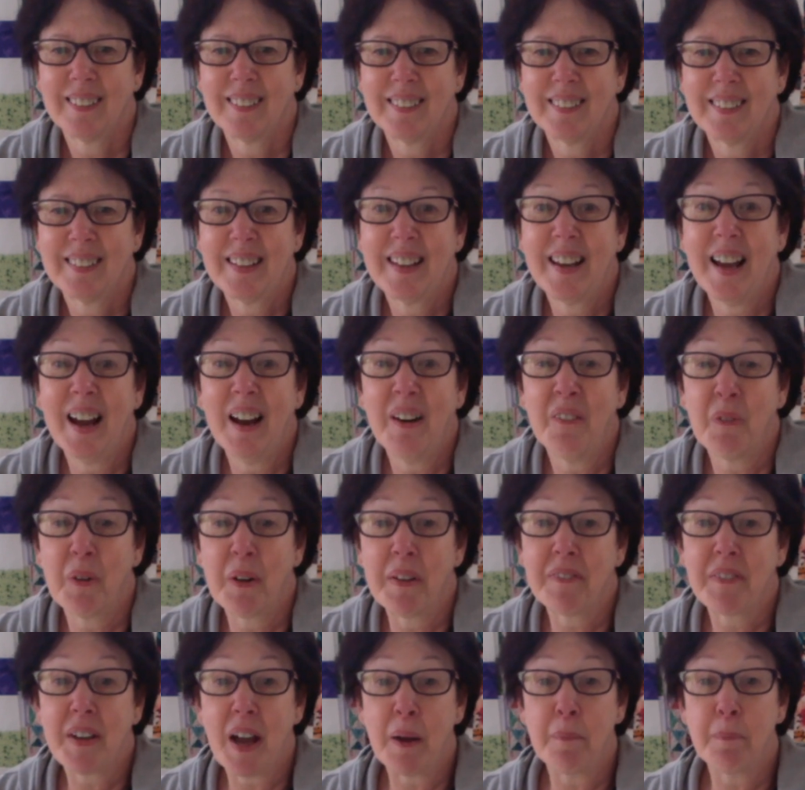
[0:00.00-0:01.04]
Yeah,
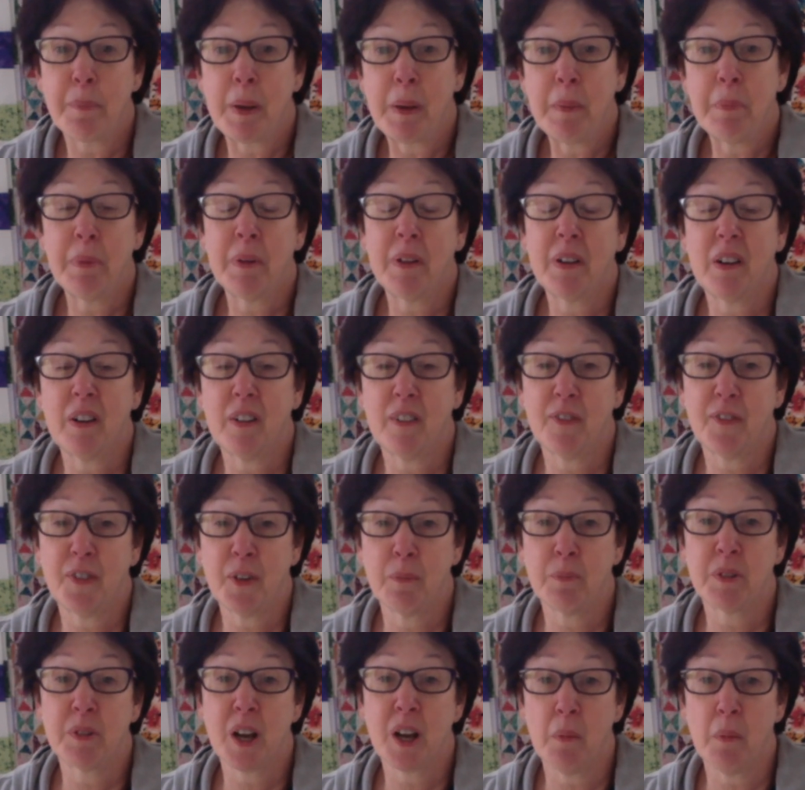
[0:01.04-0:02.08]
we've got people here
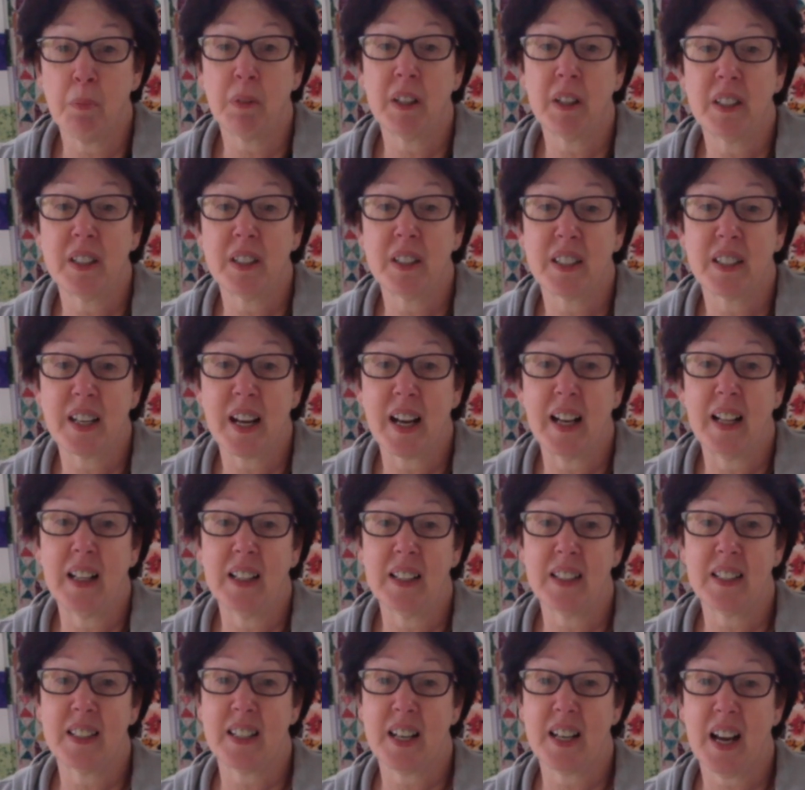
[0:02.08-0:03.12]
from Dublin to
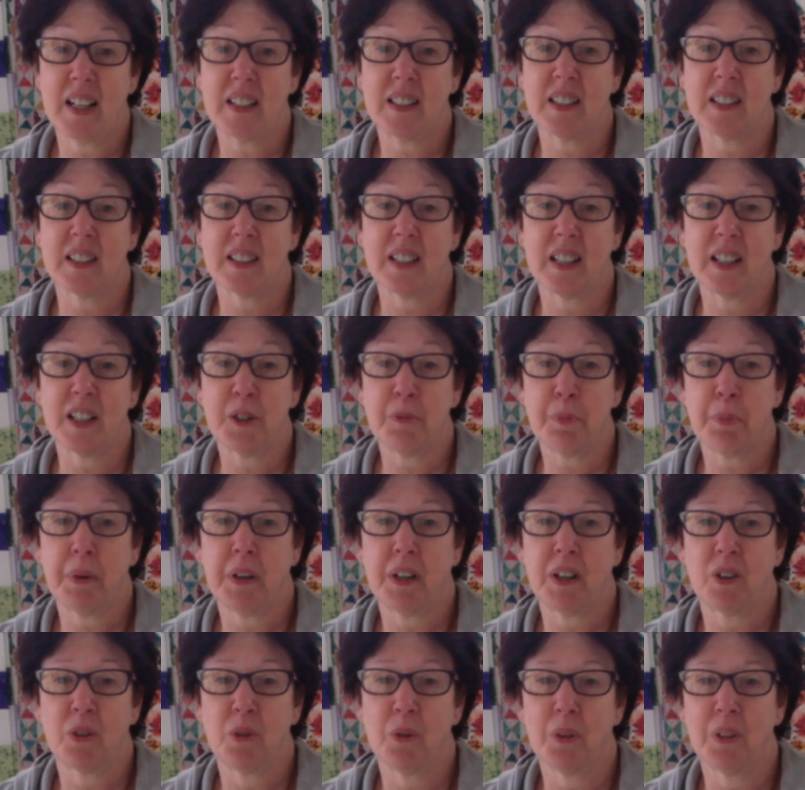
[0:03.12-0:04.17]
Dallas, Texas. That's pretty
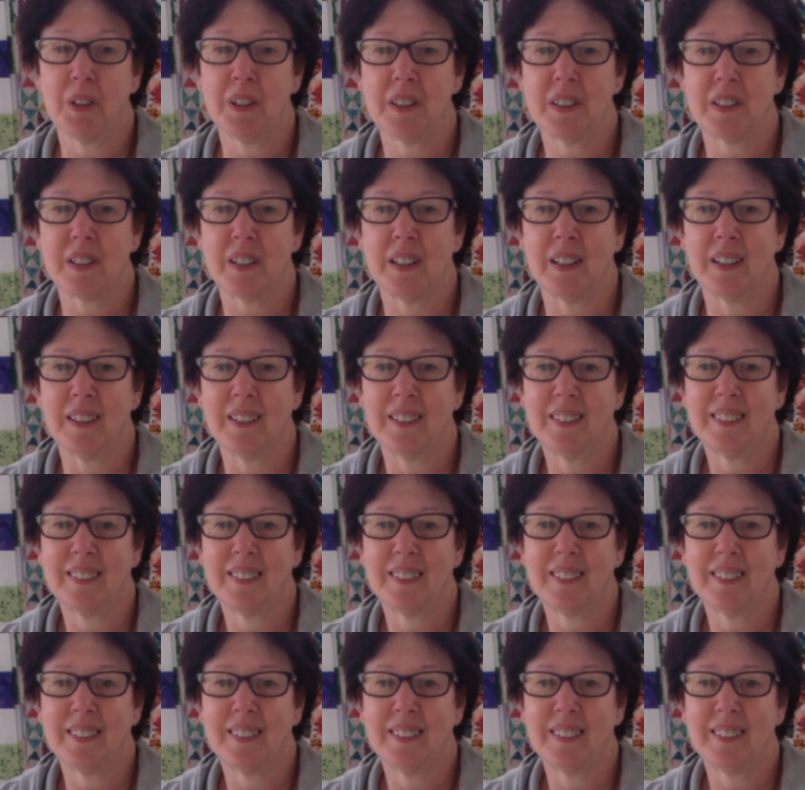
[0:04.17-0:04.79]
cool, isn't it?